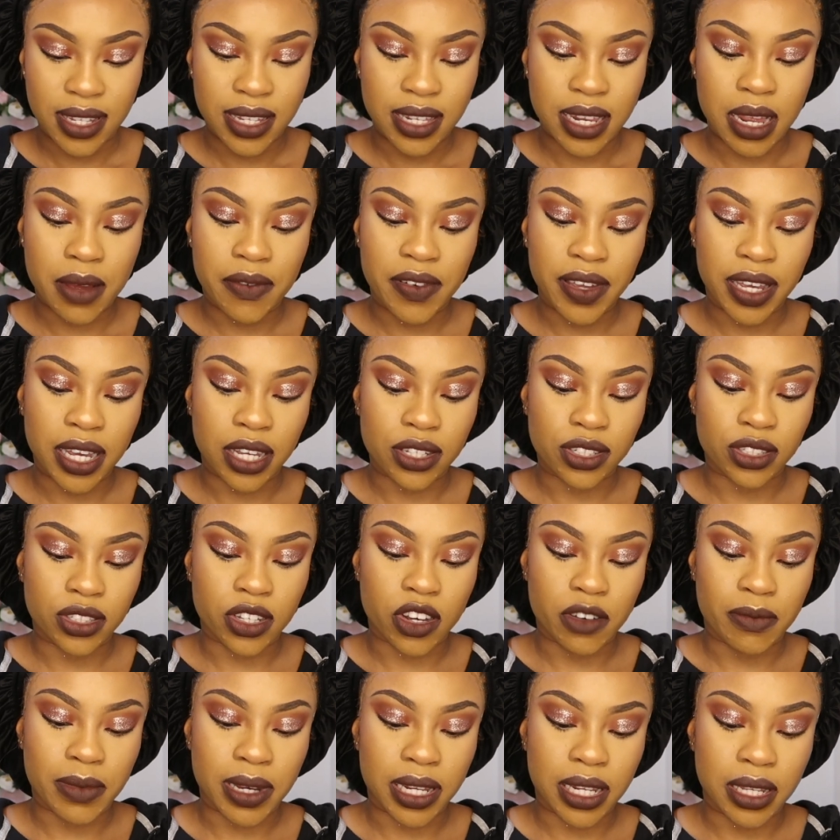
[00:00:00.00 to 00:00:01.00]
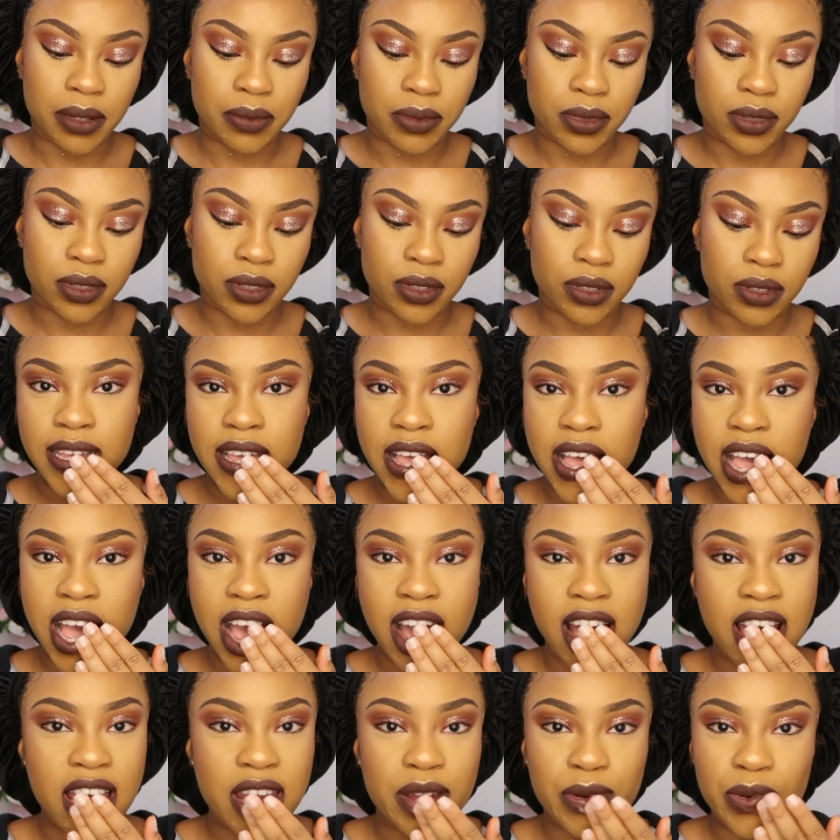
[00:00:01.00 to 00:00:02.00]
I think I should start with my lips.
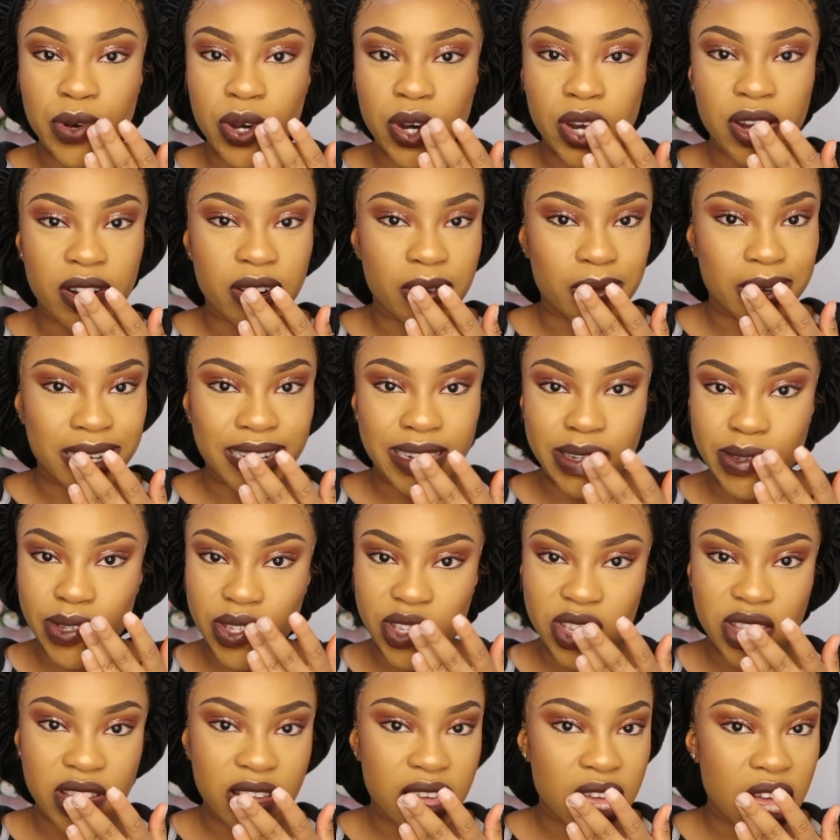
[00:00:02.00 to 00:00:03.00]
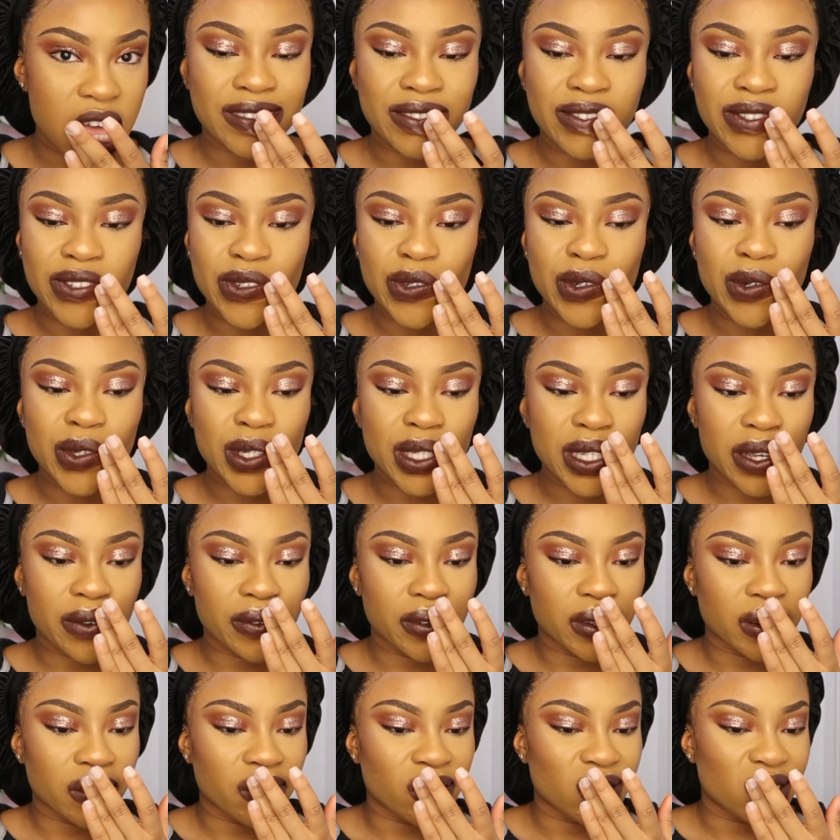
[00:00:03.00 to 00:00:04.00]
I'm gonna put oil on my lips. Oh, we were just
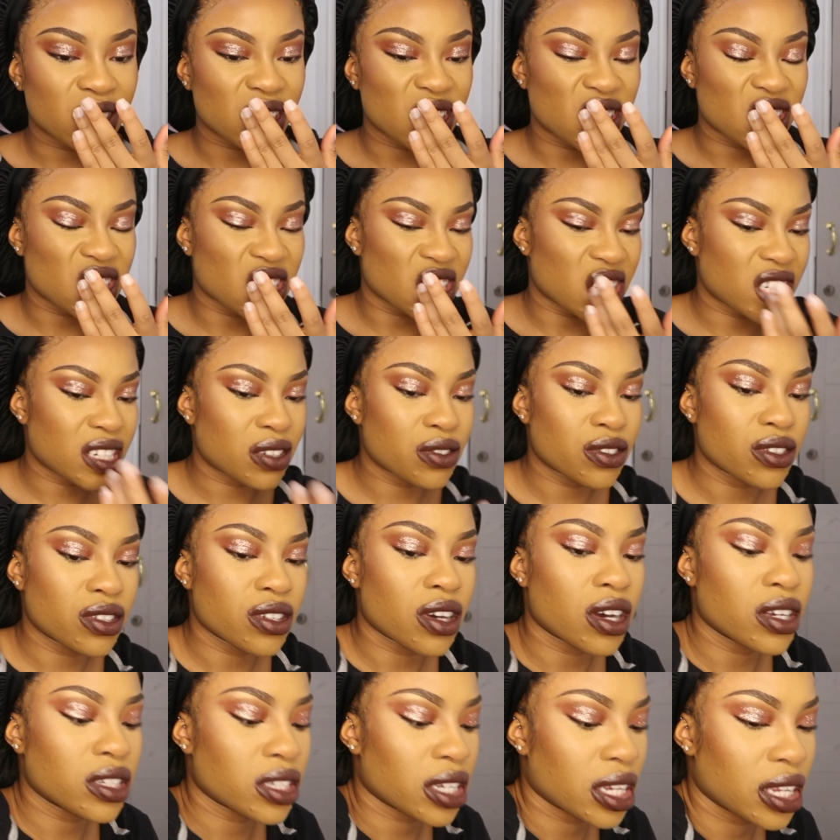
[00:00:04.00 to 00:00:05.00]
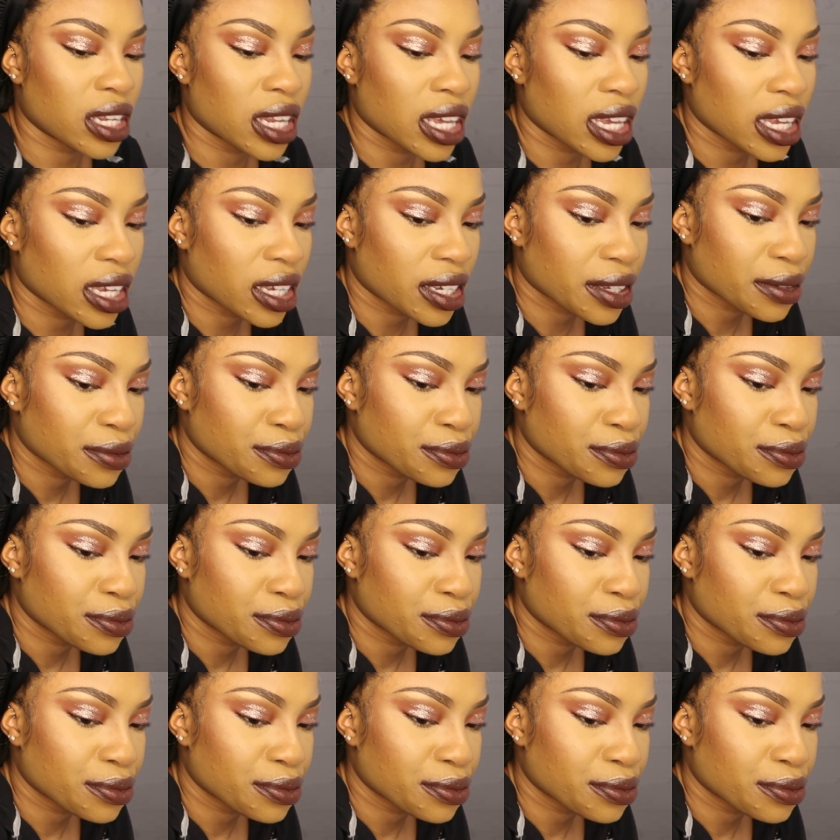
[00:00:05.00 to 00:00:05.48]
having a conversation, and I was just asking, like,